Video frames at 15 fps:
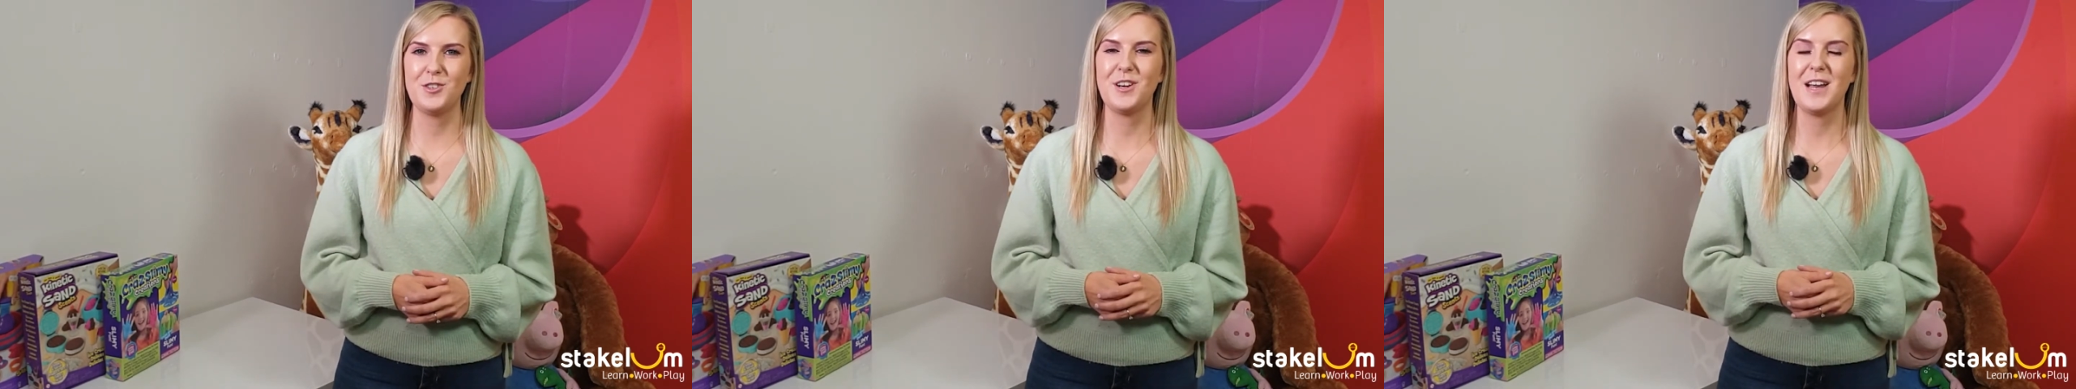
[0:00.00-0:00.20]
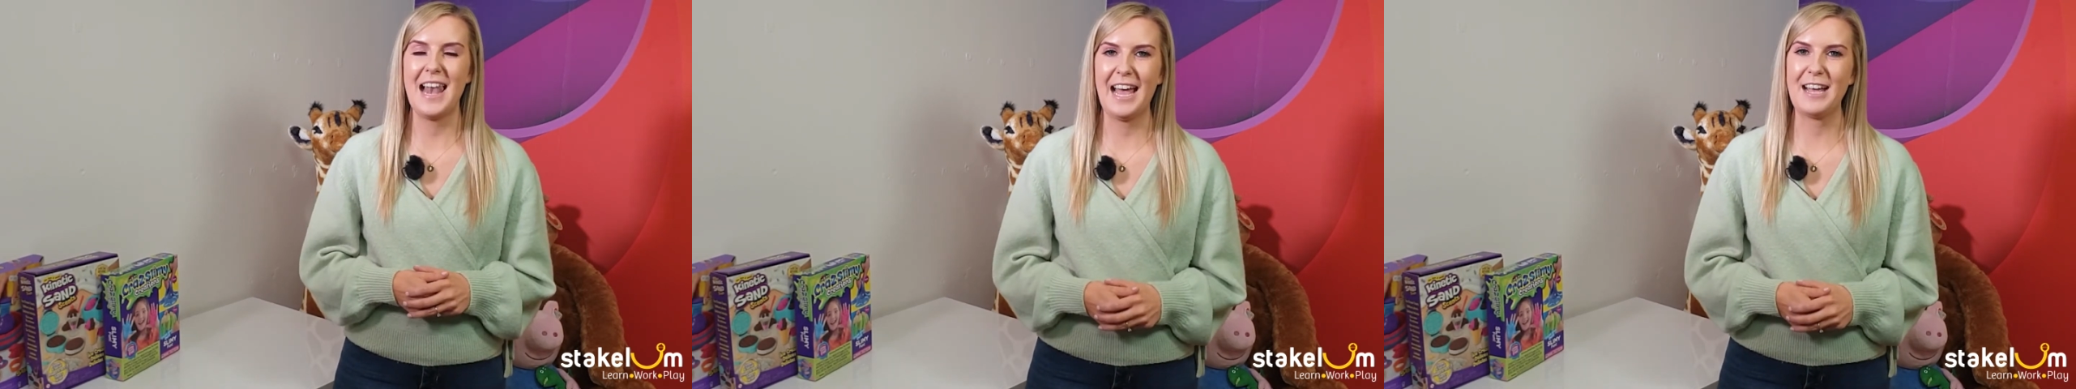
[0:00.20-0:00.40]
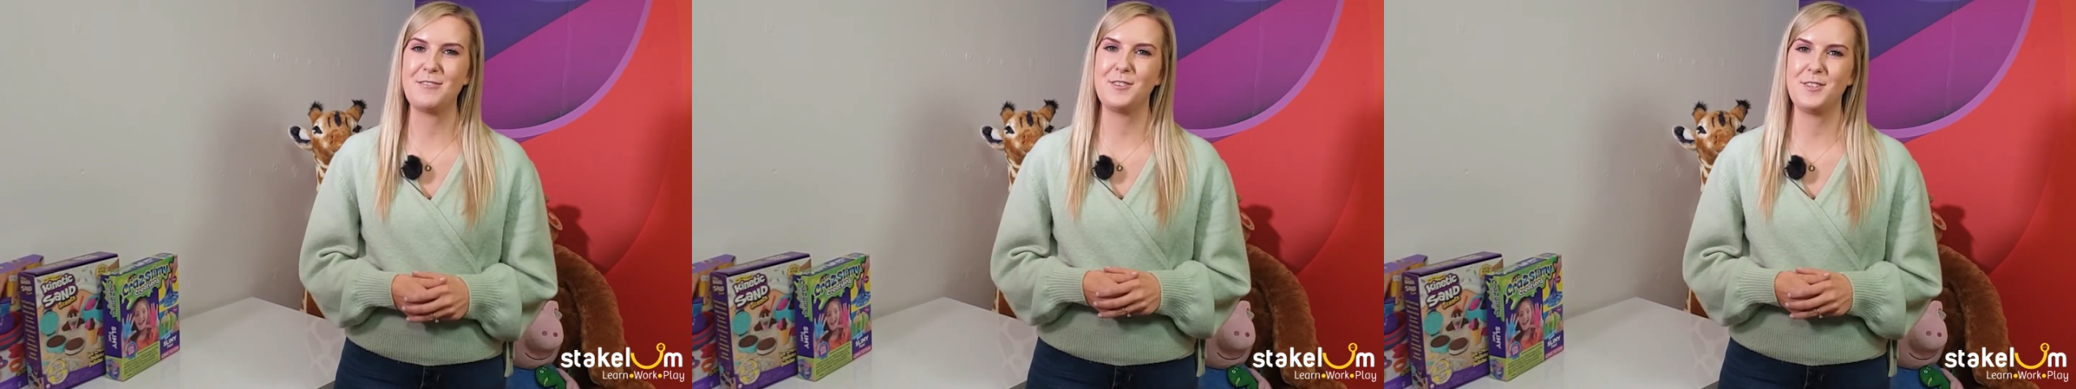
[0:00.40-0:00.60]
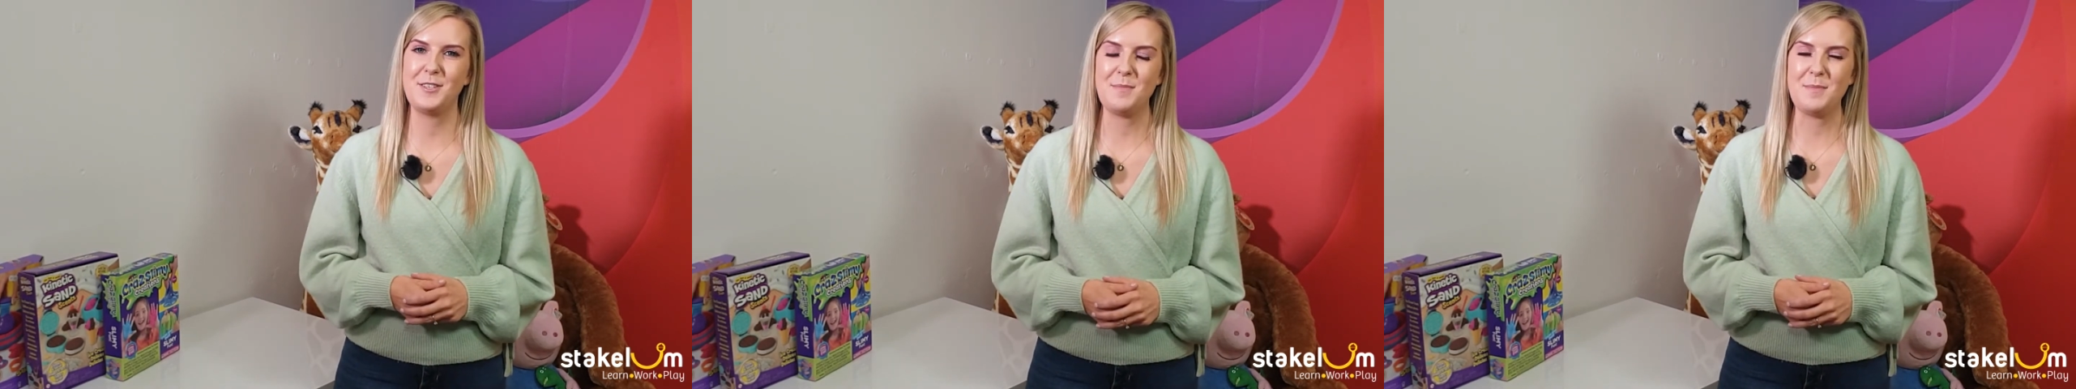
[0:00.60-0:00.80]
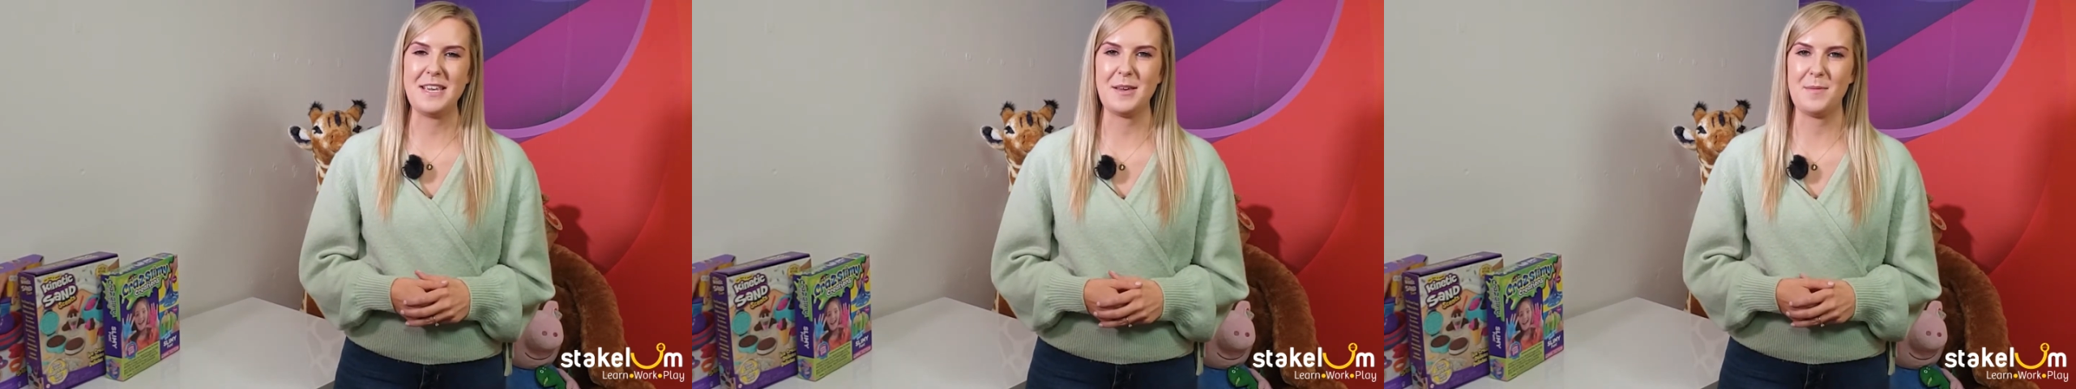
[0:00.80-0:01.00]
are allowed to
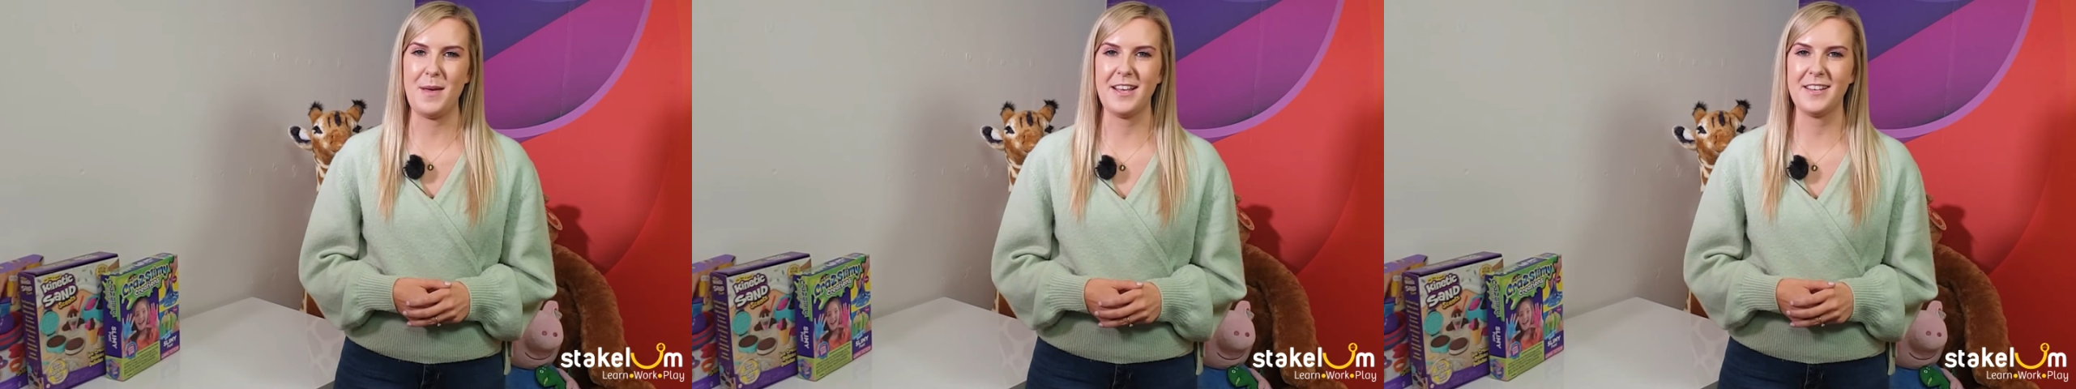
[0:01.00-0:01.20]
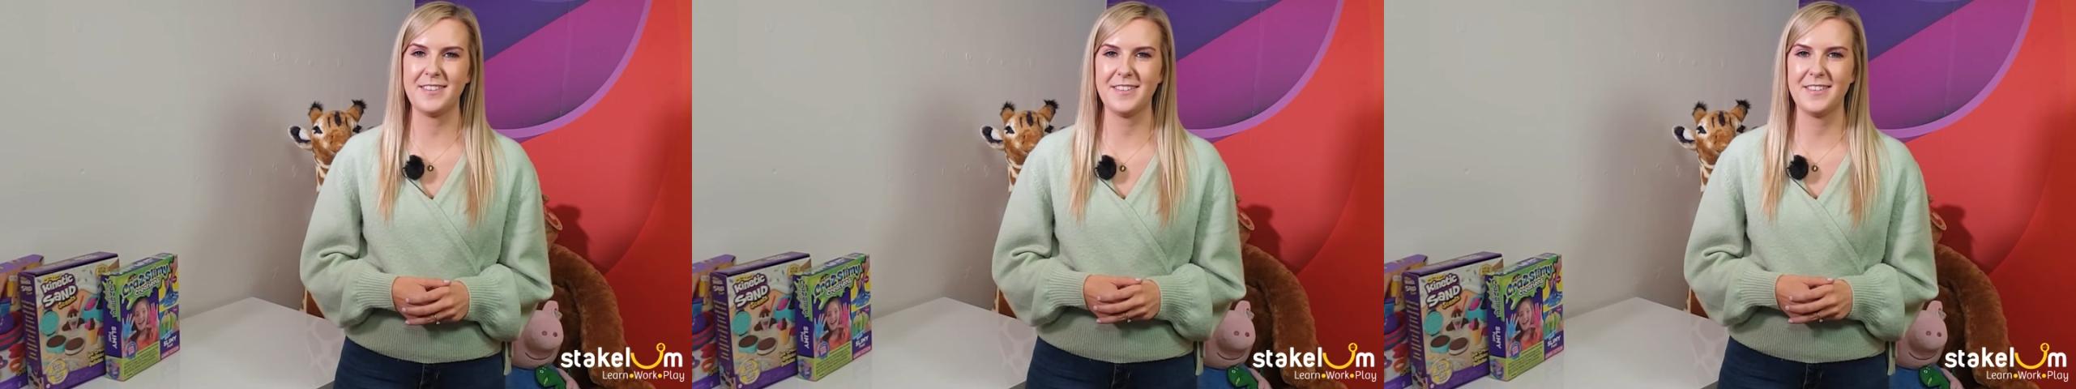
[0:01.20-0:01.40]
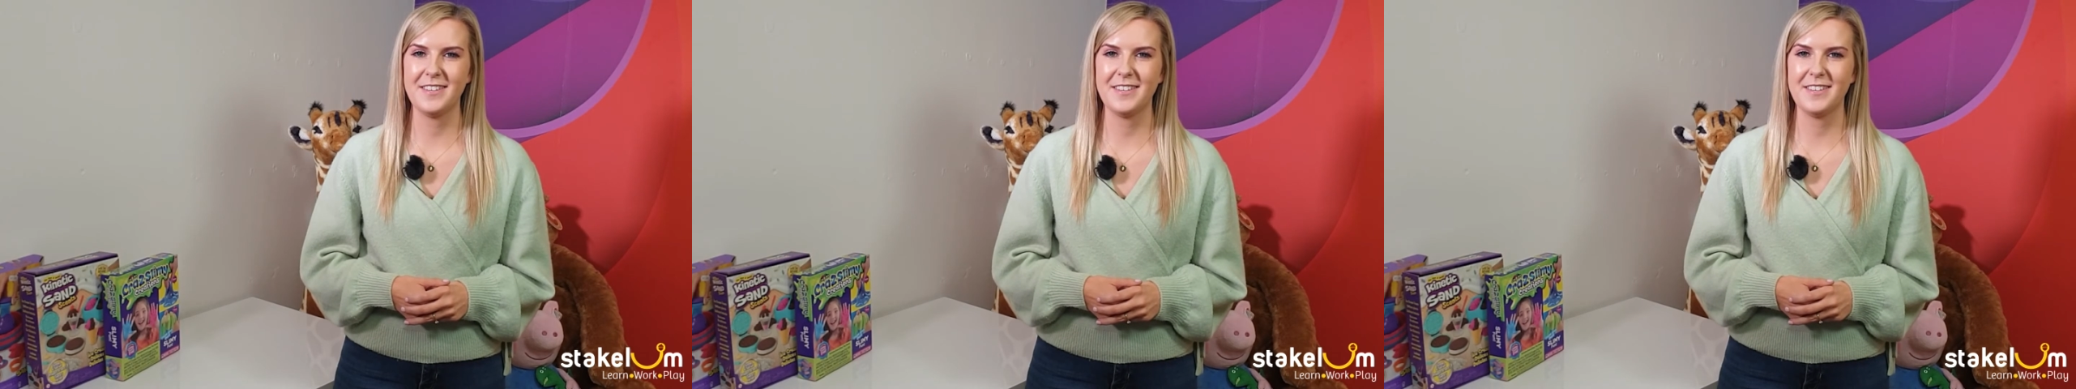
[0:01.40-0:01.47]
make a mess.